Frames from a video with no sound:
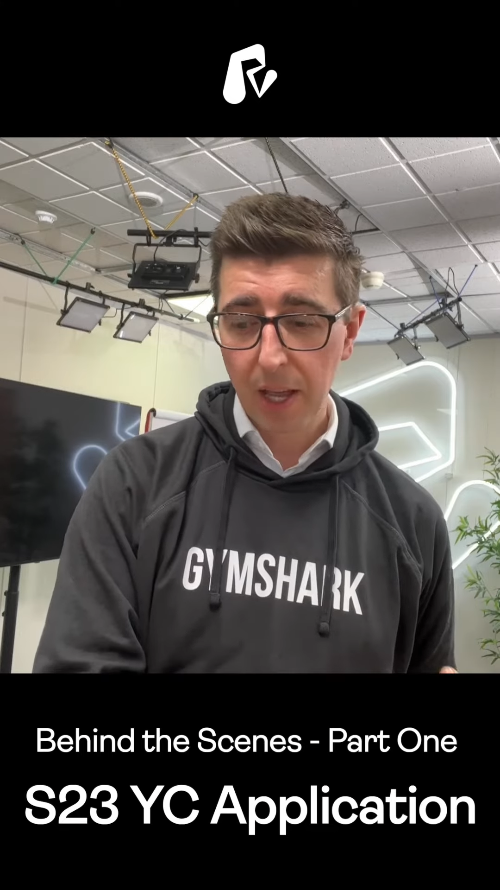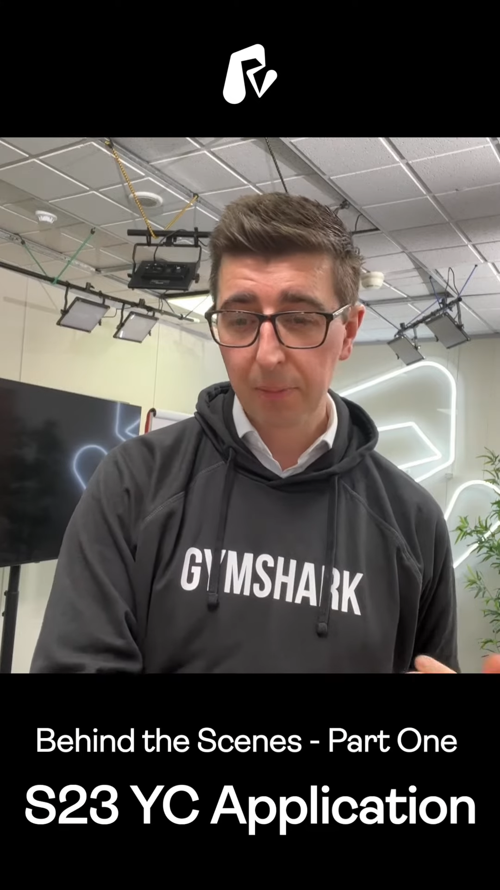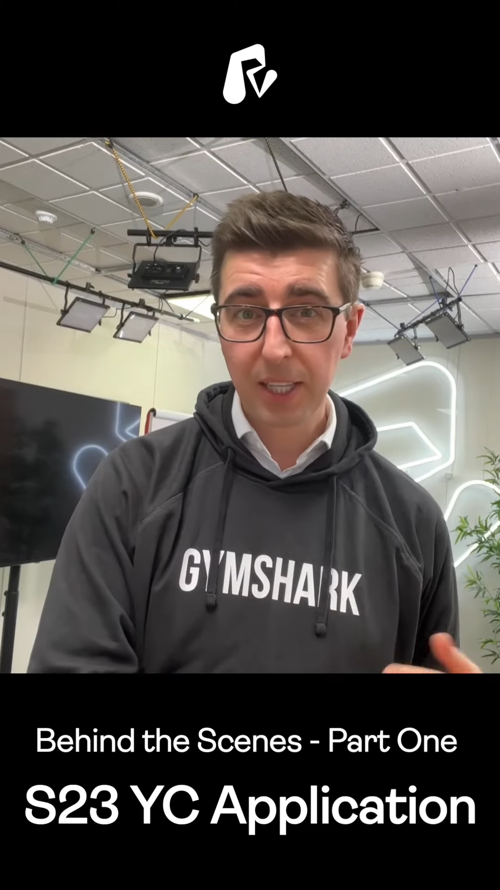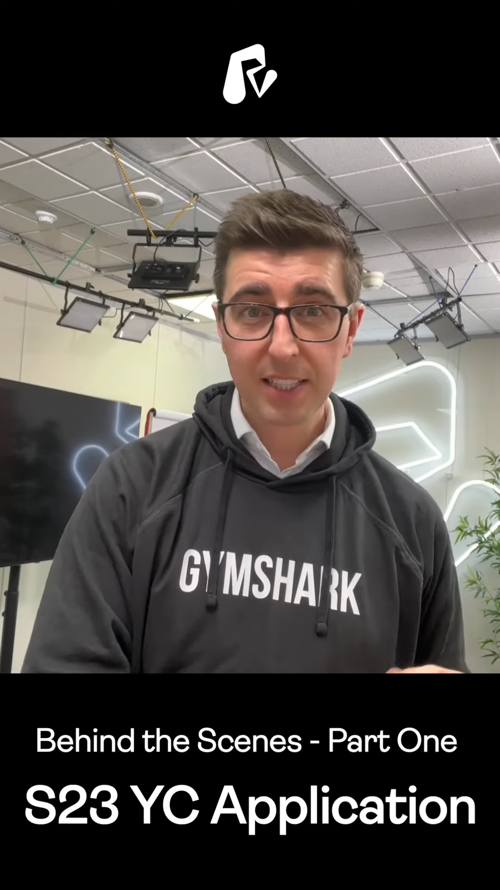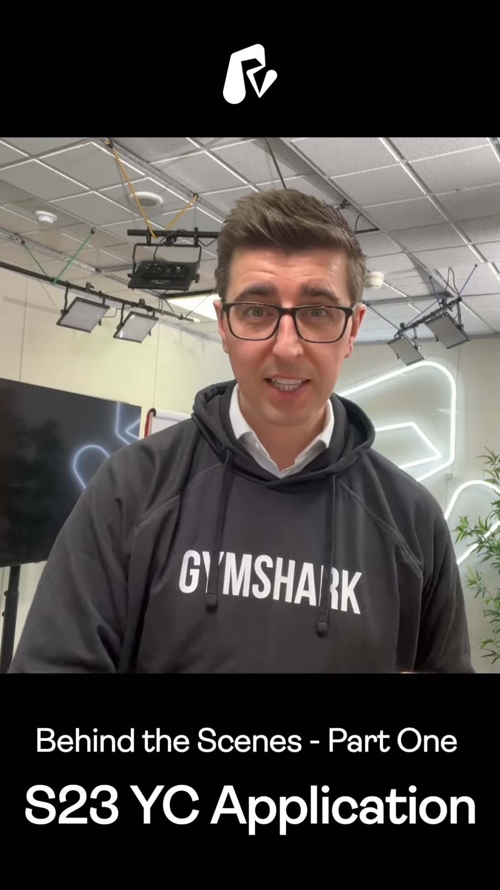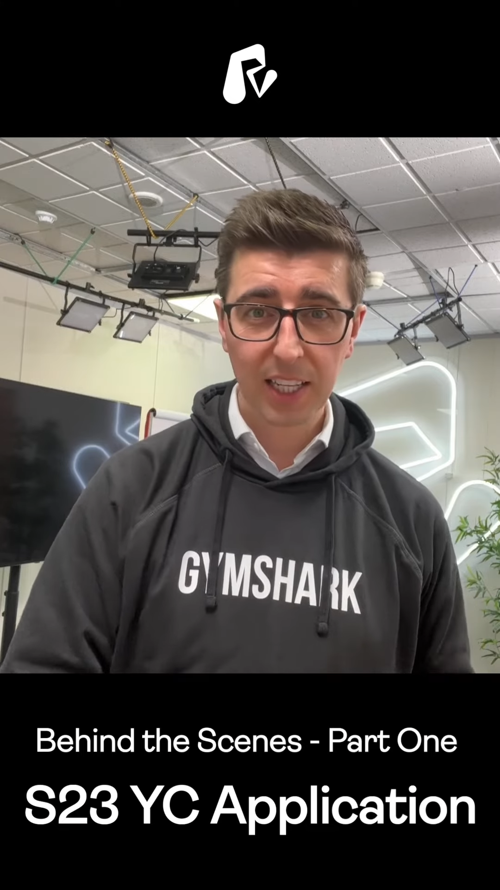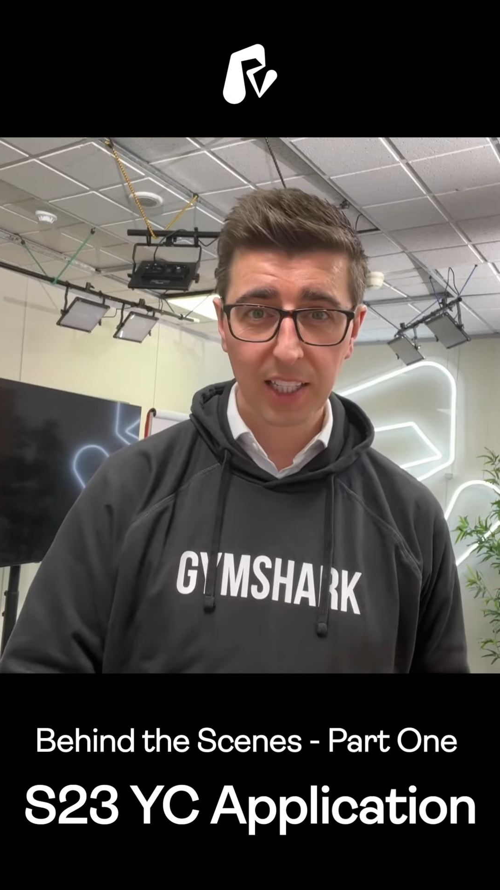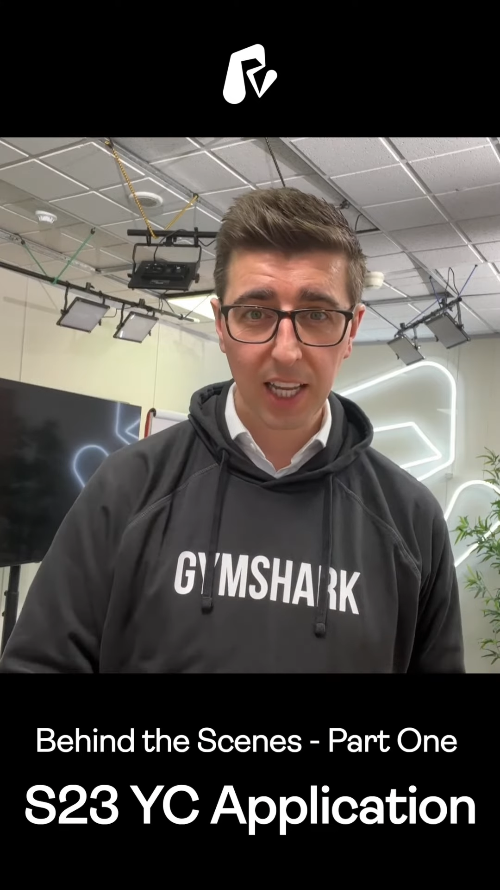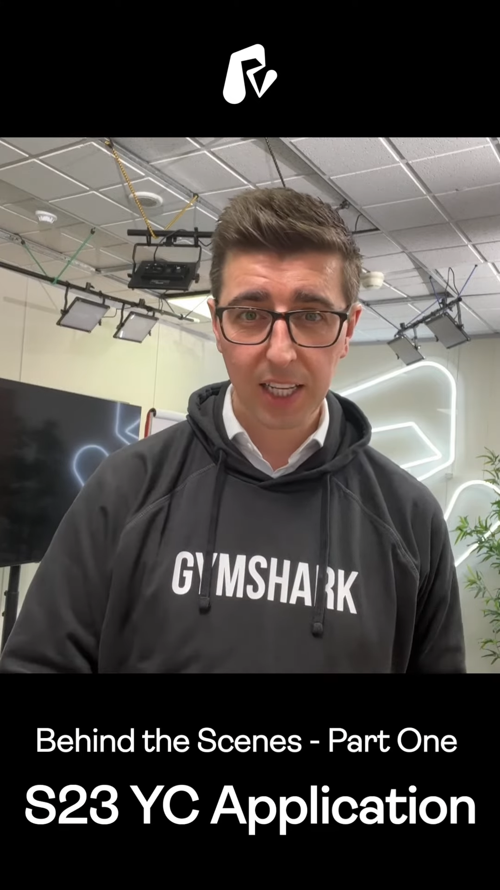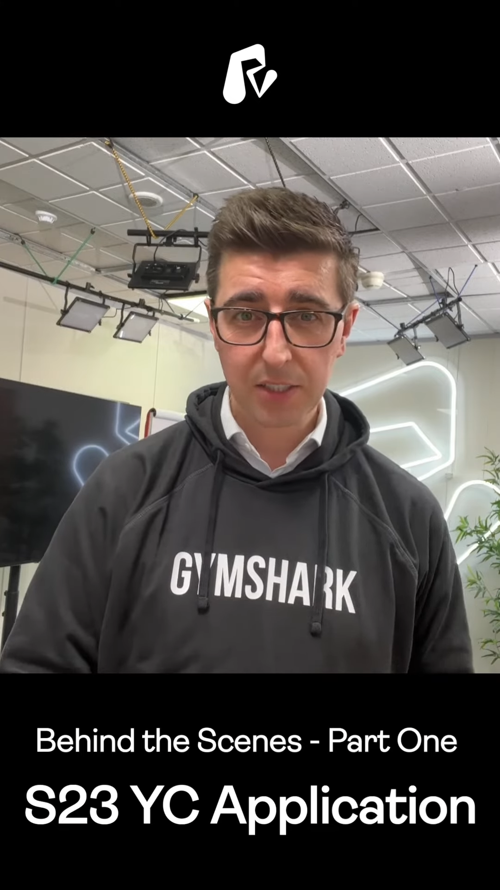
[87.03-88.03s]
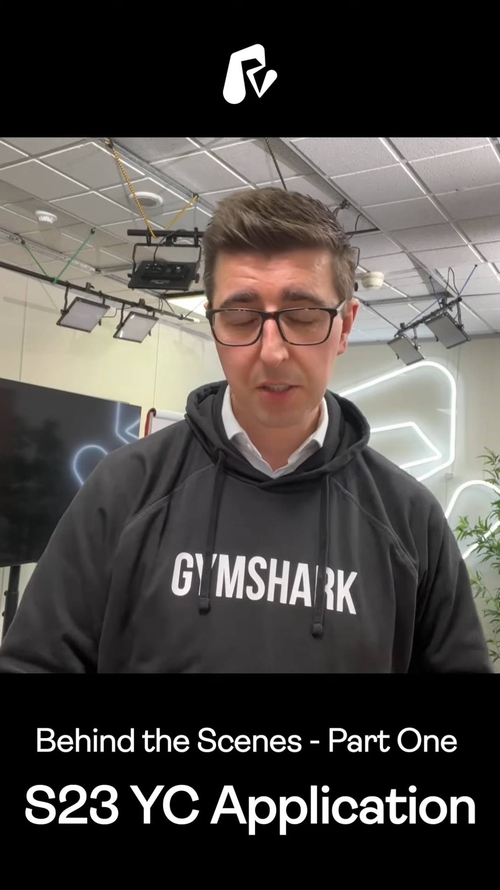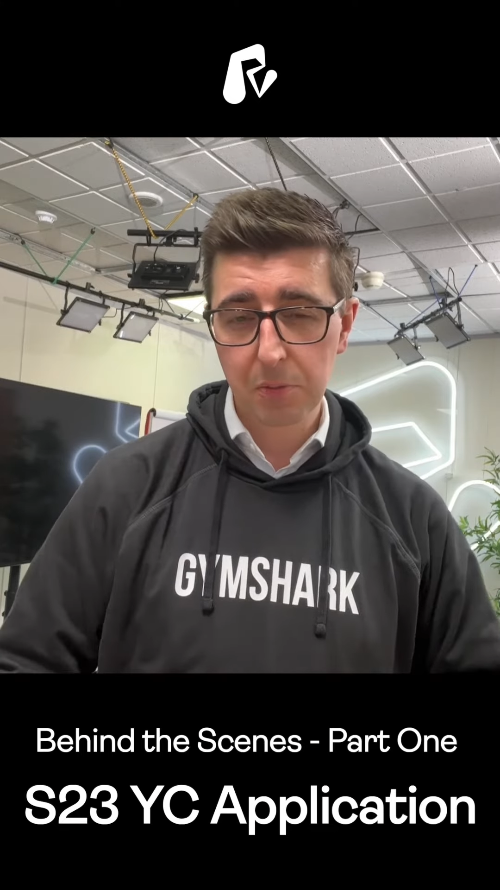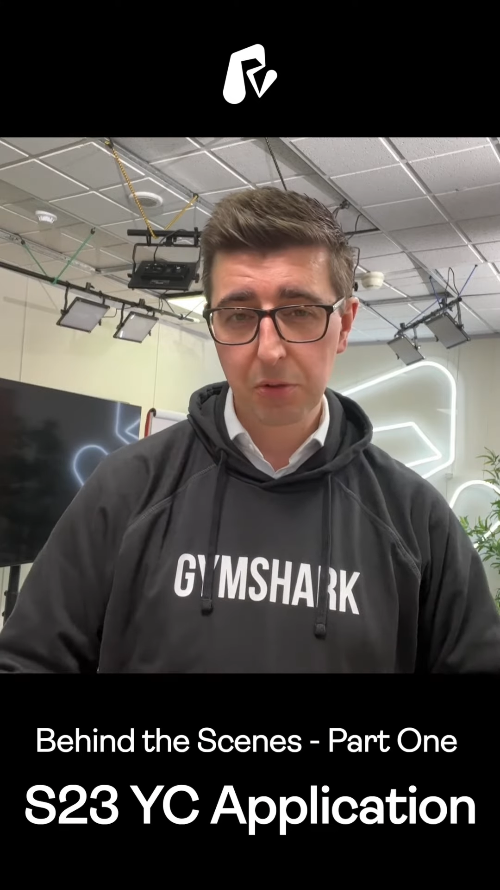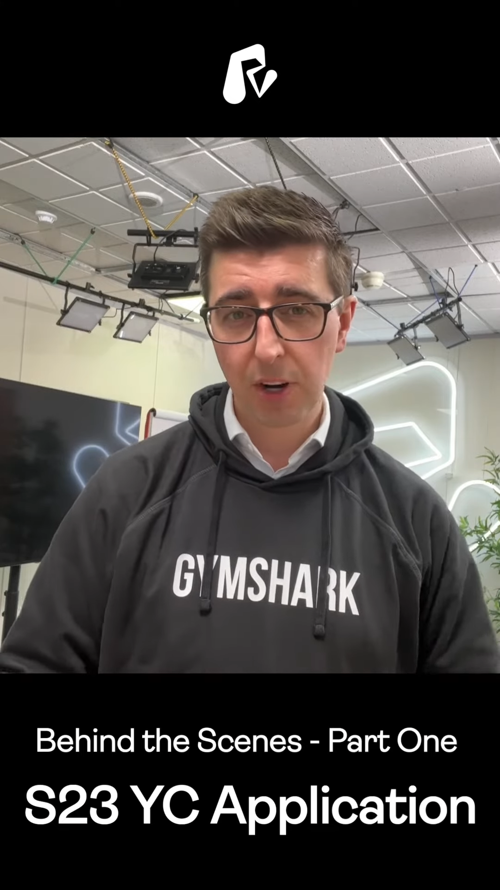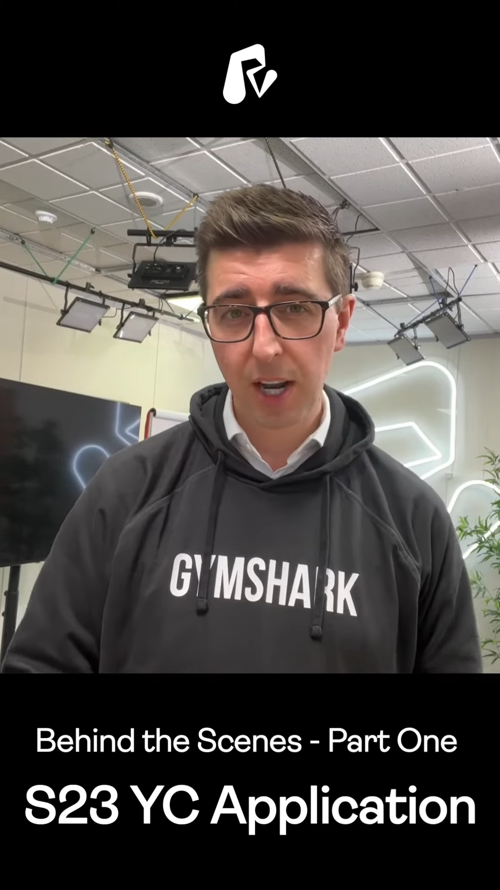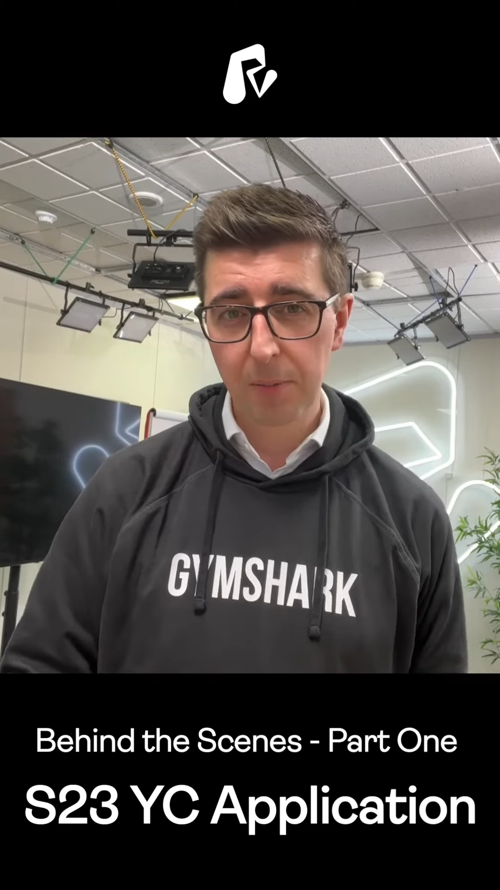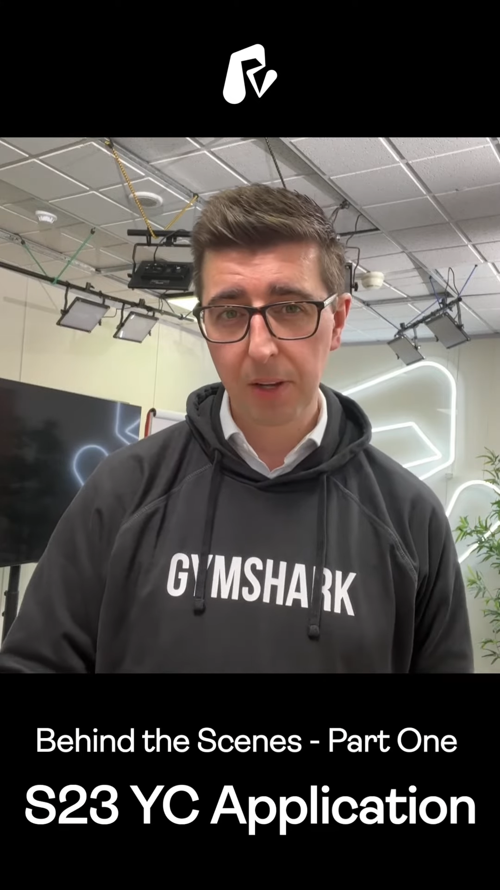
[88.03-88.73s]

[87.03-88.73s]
please kind of like and subscribe